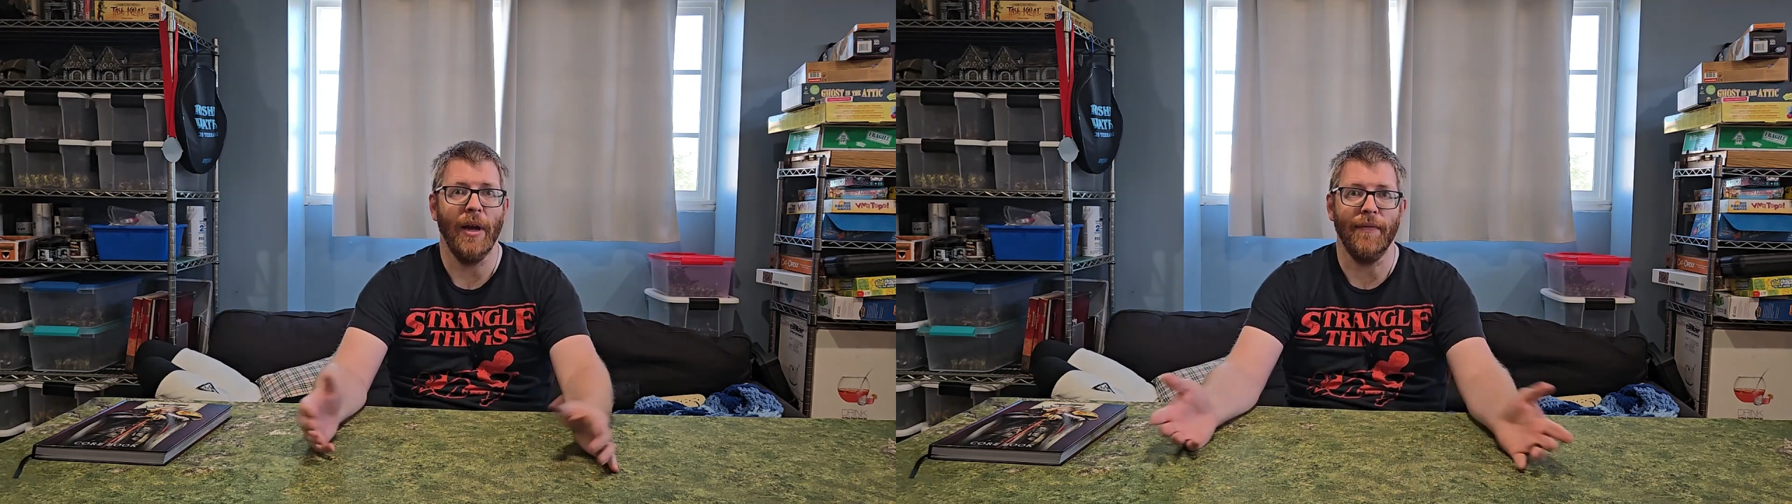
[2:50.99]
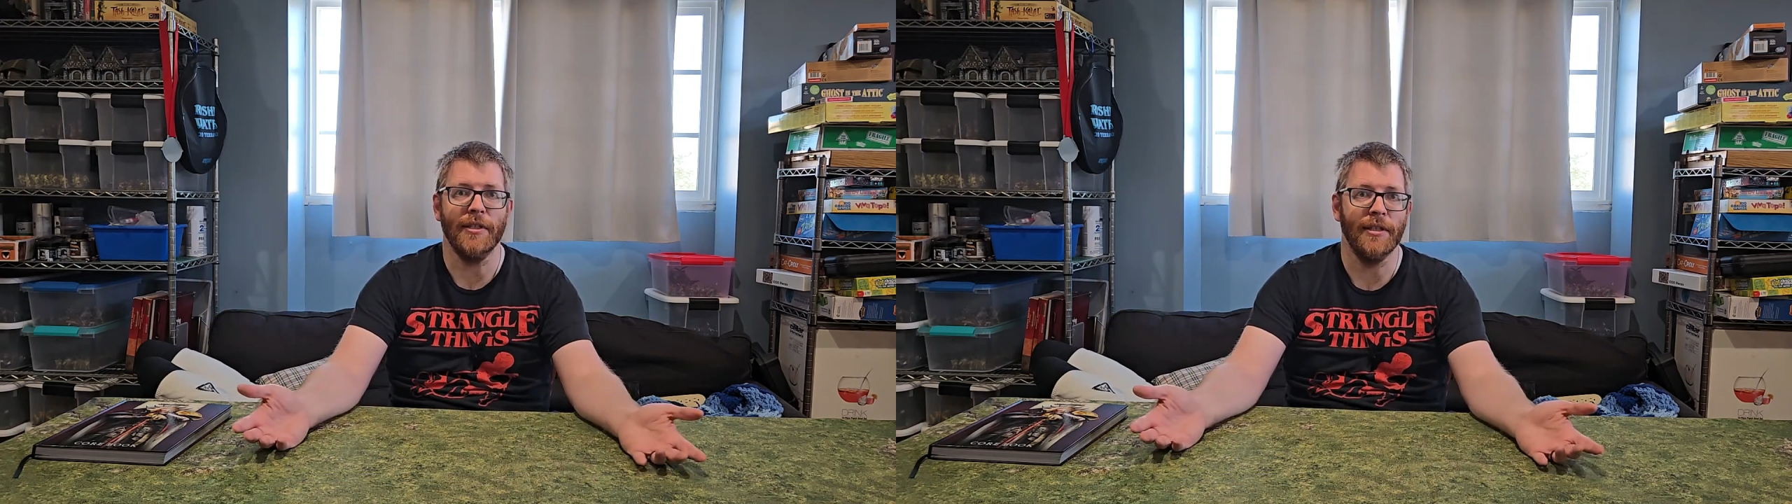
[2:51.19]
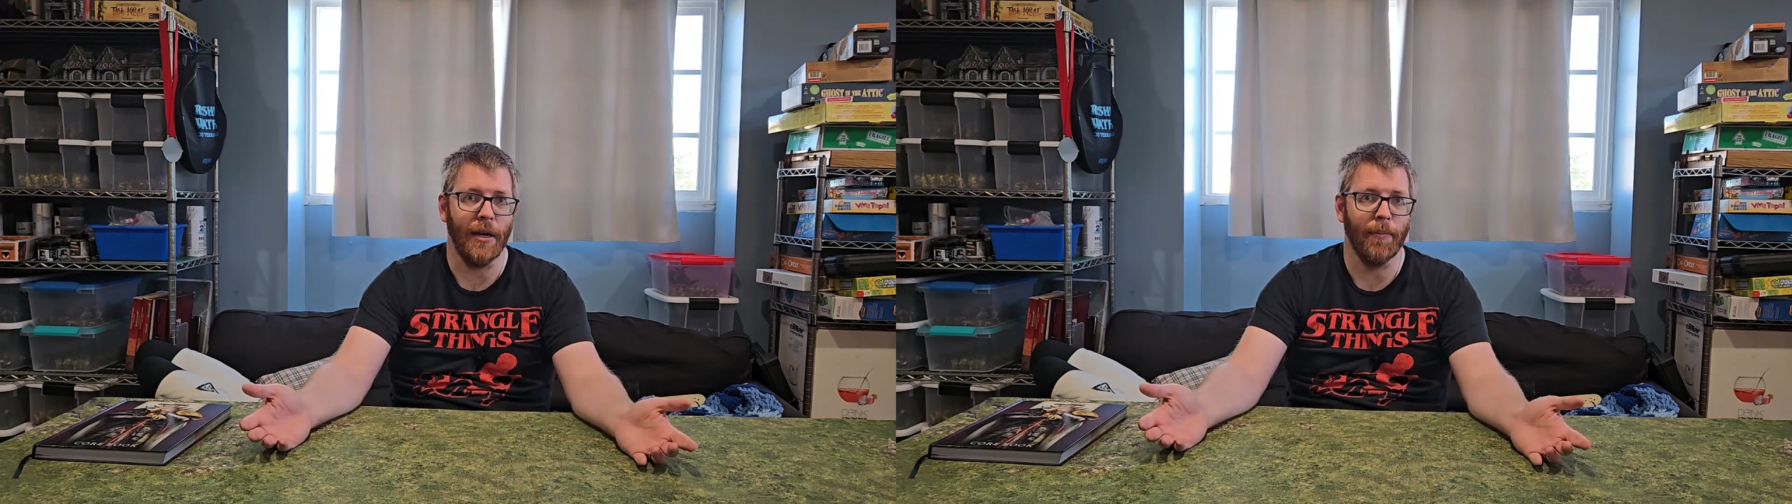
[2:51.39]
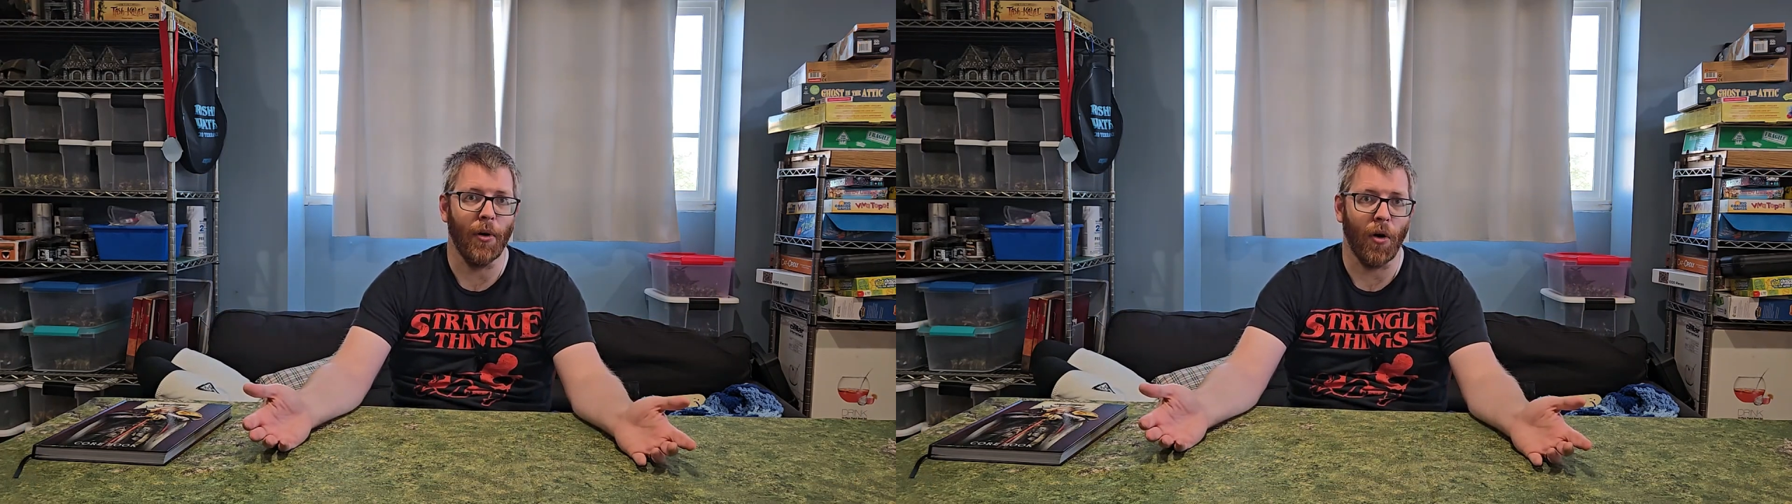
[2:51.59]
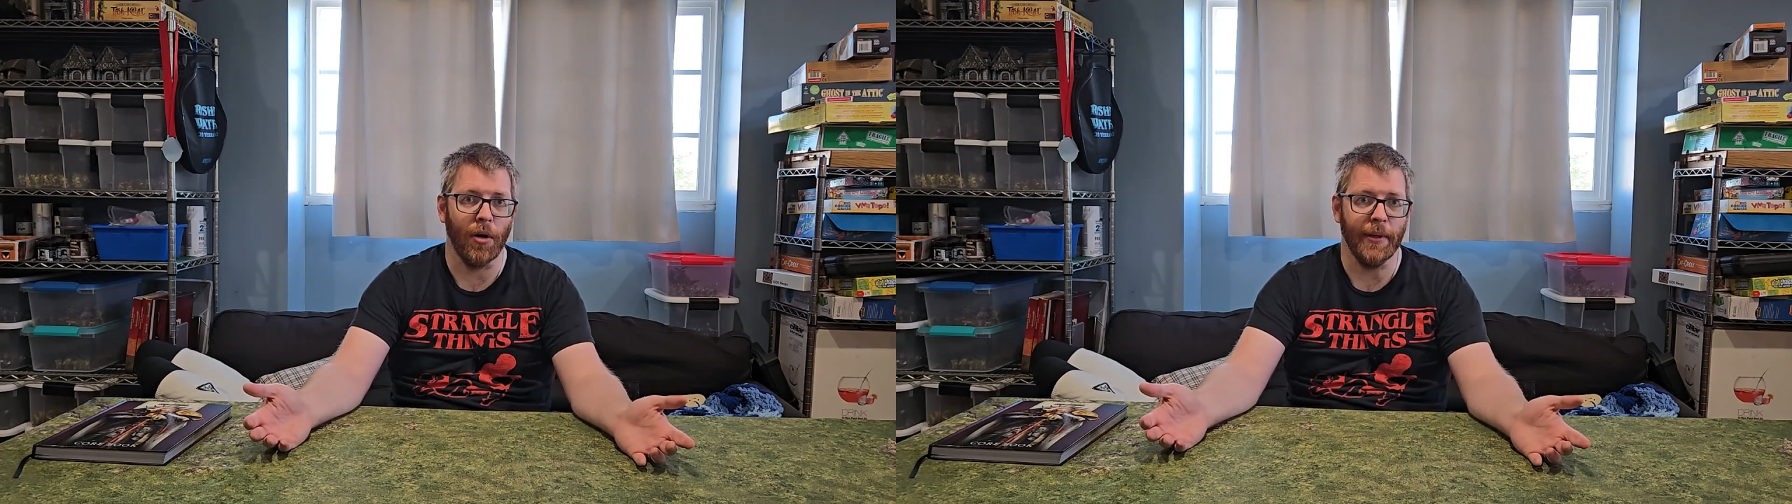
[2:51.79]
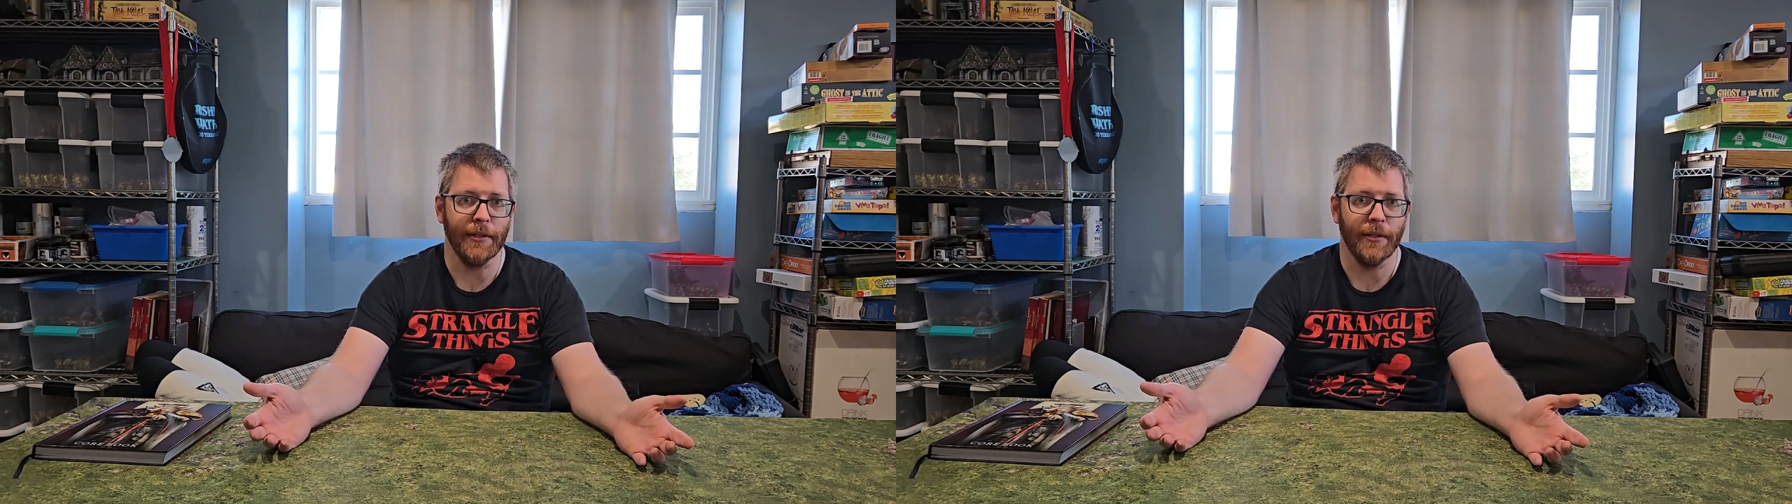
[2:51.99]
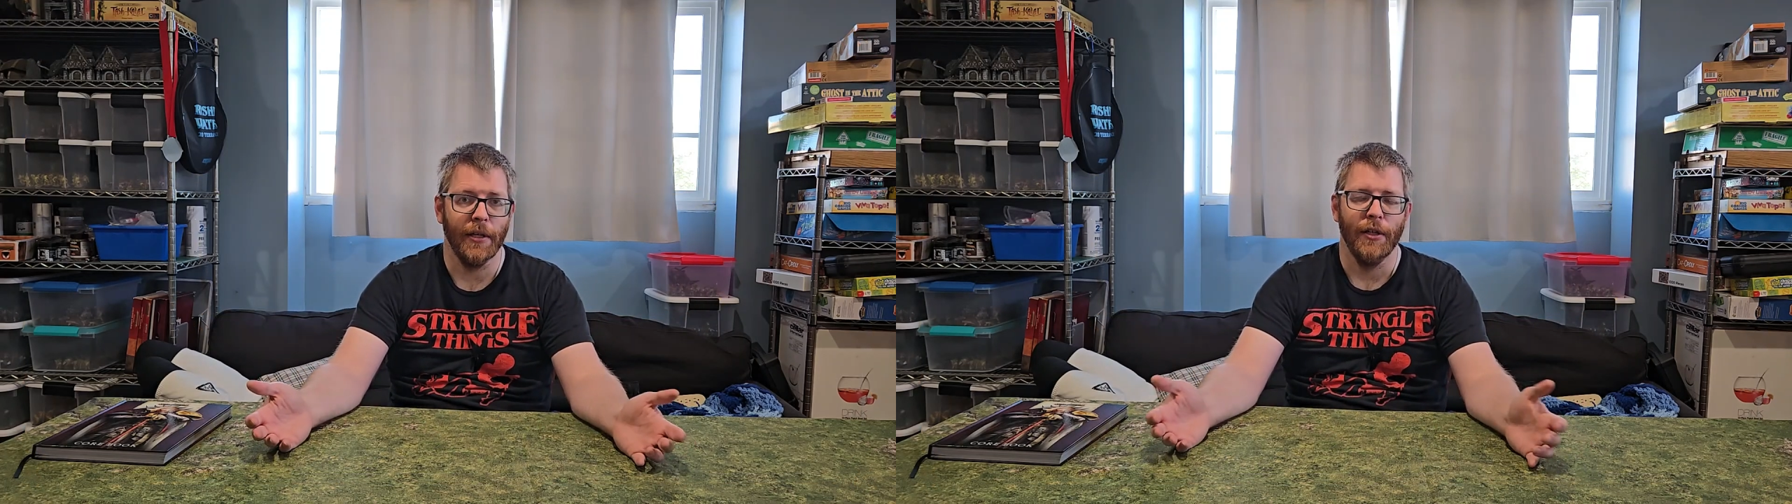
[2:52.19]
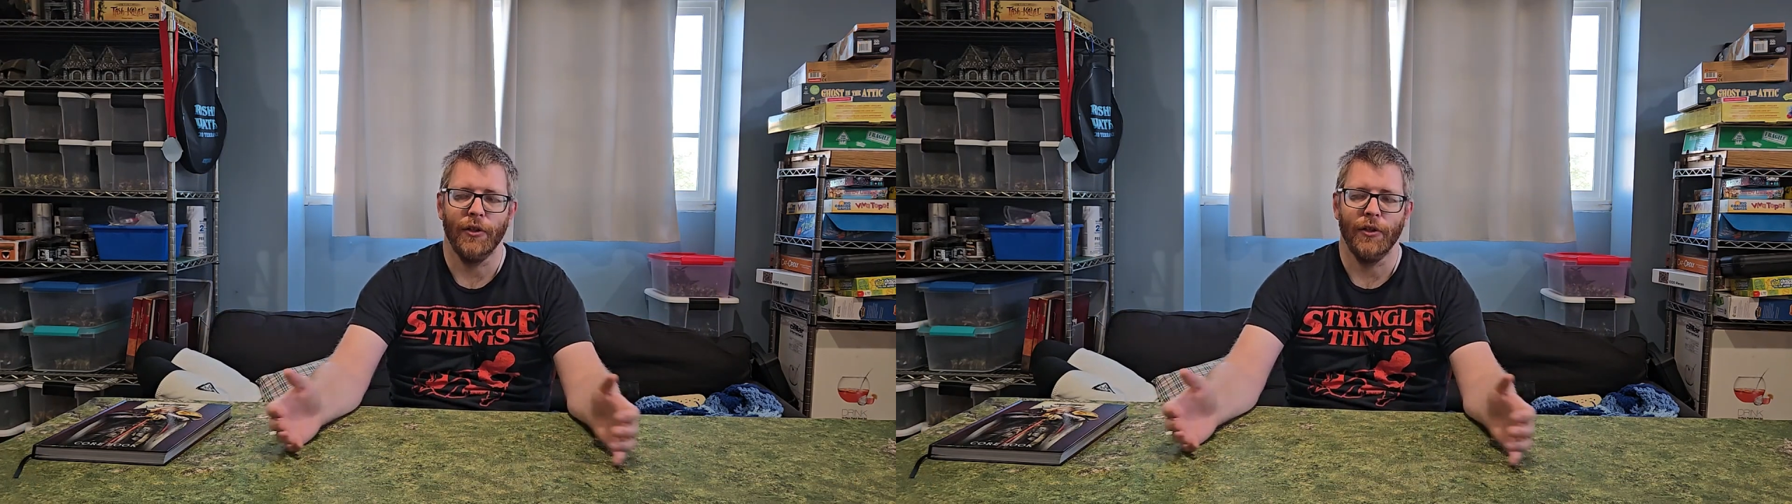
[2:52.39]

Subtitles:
we have to set up our armies.